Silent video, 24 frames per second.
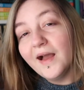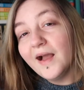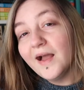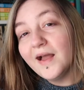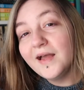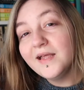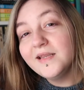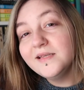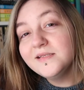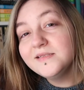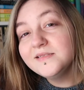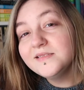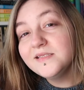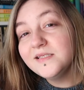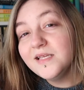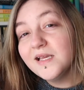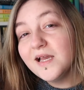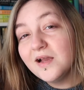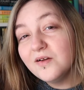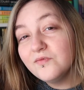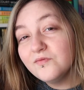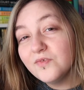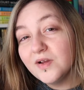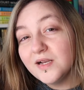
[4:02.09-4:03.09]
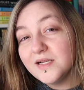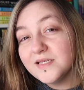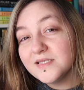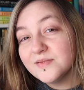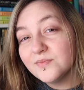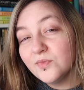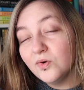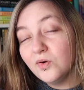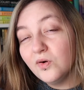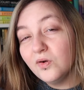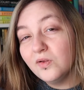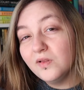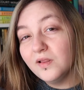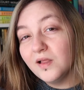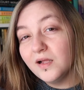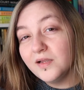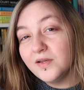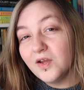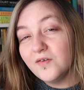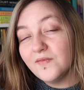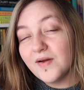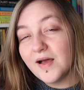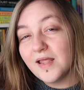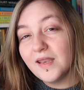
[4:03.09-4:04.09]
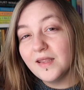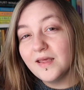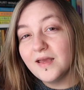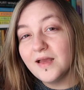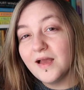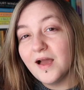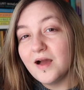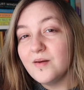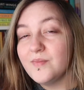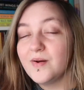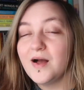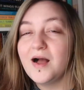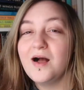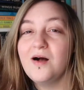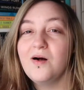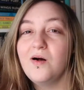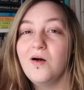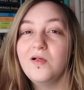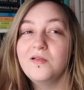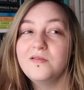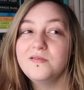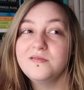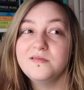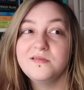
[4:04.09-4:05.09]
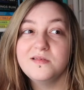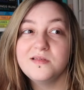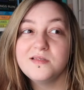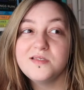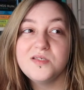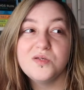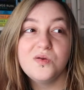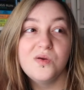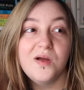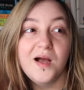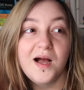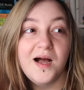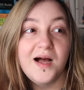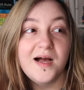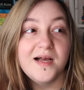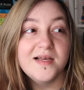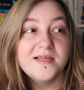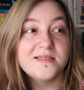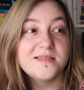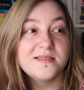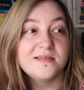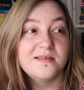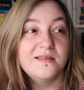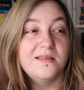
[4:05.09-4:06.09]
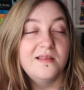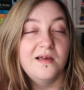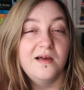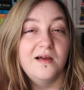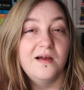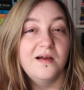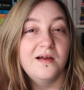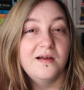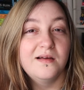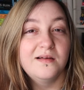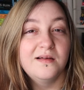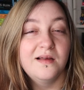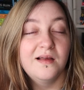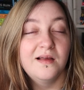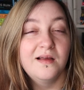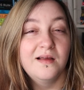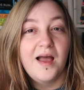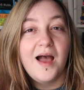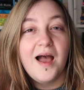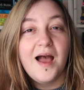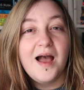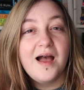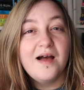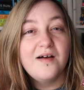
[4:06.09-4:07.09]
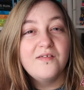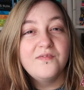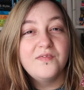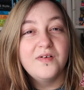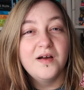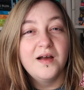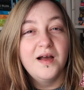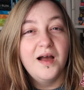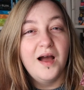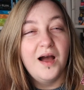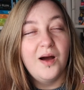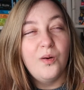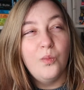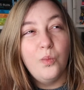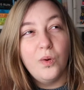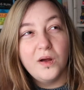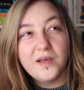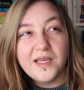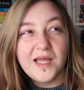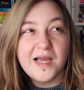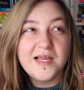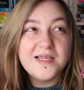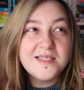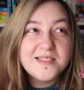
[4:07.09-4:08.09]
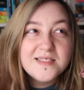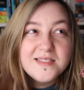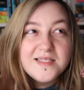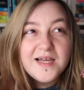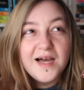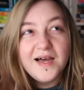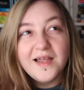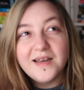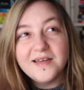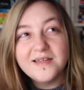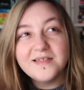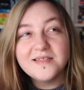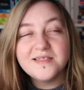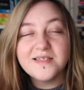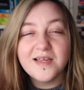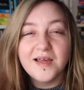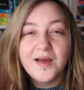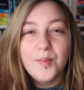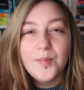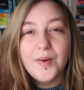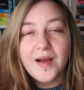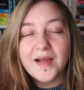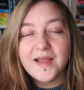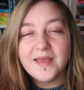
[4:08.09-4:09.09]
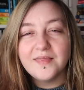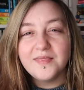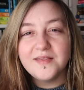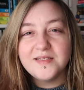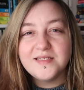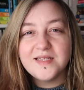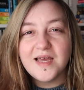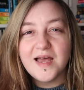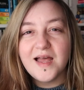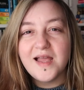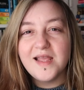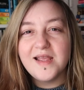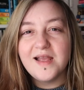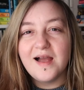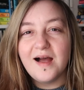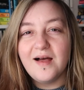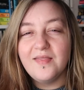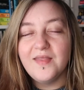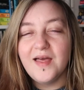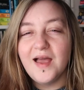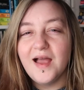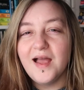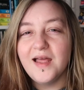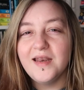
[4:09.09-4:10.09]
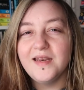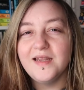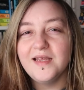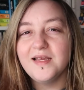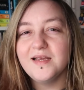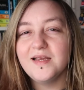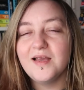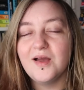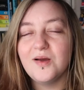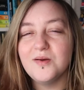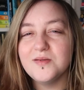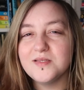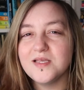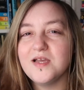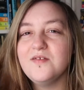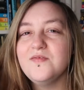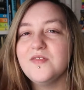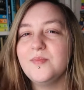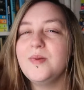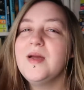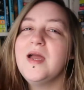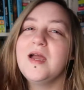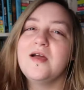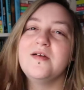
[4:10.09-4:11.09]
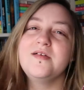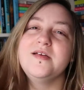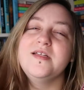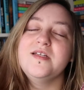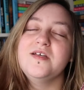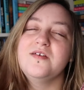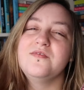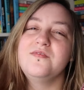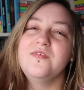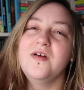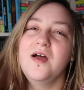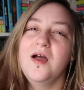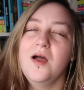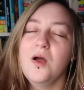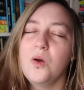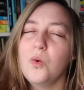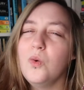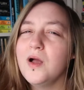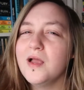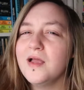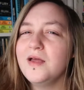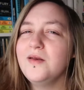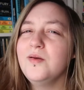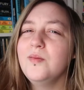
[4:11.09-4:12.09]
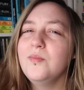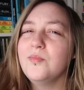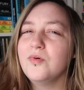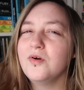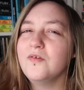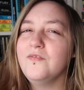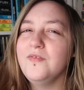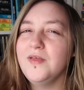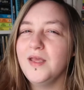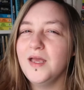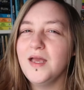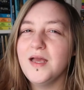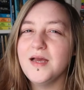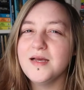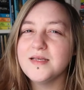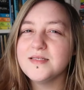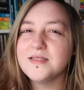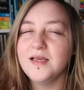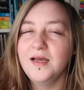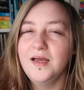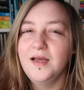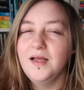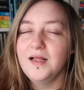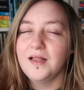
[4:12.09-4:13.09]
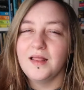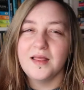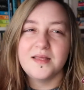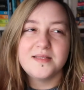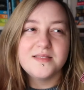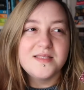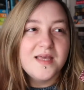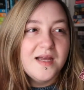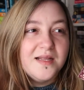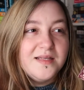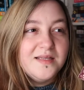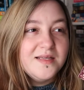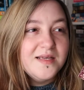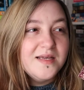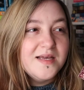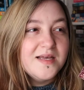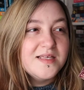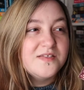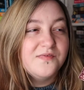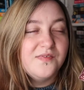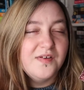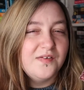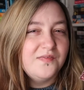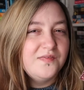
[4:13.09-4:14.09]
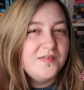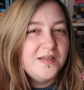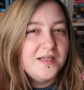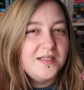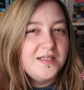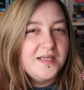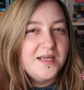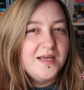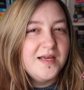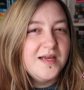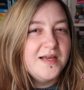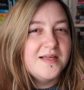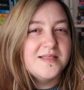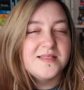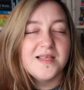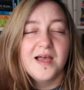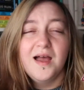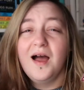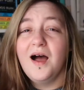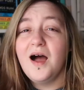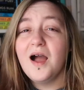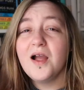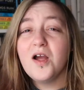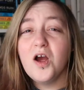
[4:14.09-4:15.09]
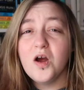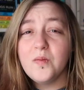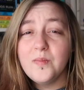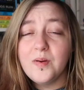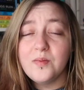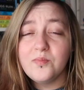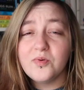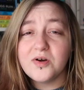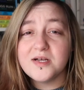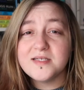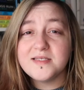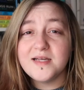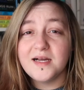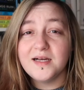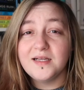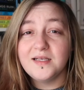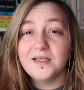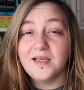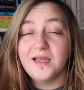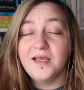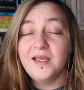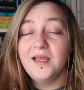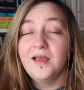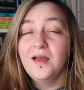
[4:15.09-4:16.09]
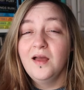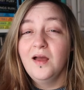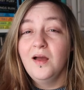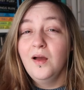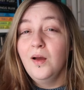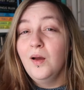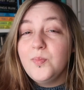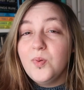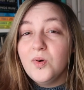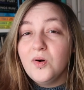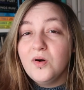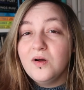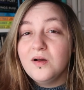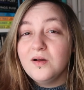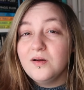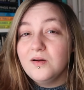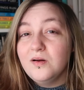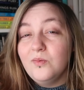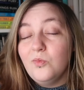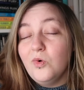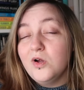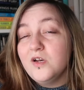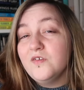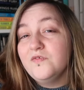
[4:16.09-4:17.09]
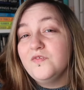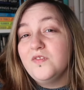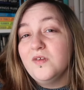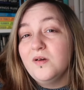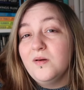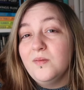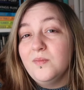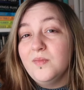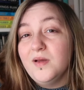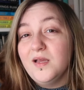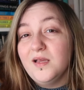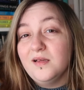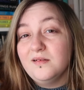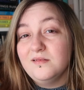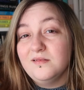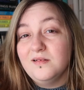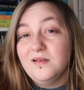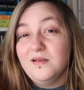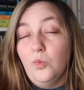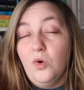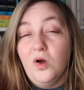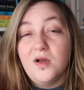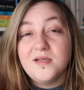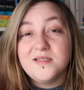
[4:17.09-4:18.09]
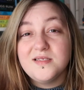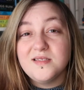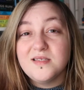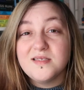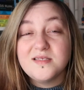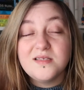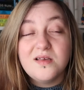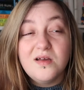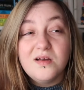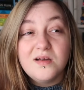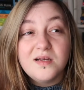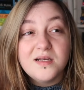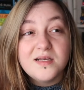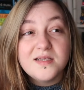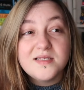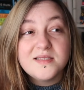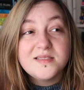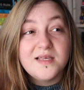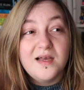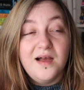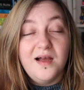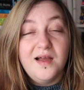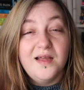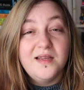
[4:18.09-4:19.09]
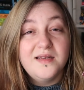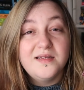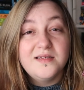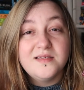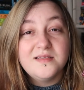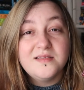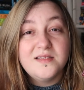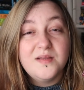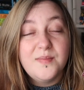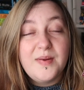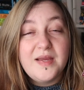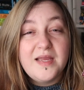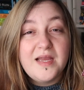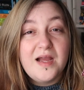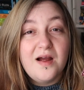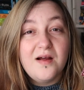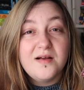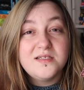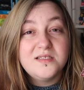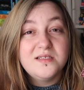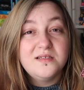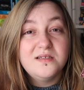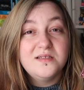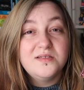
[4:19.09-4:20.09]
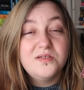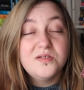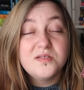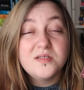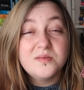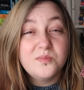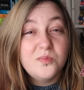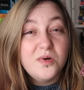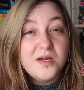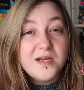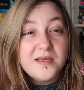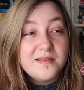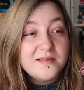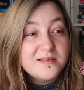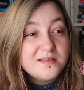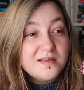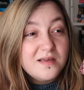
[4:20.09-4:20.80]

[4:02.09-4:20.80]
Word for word: And yeah, really small novella about two guys that have a one night stand back in the day and then it goes over the period of quite a number of years like 10 years, 15 years, I can't remember exactly, but one of them worked in the circus and the main character doesn't work in the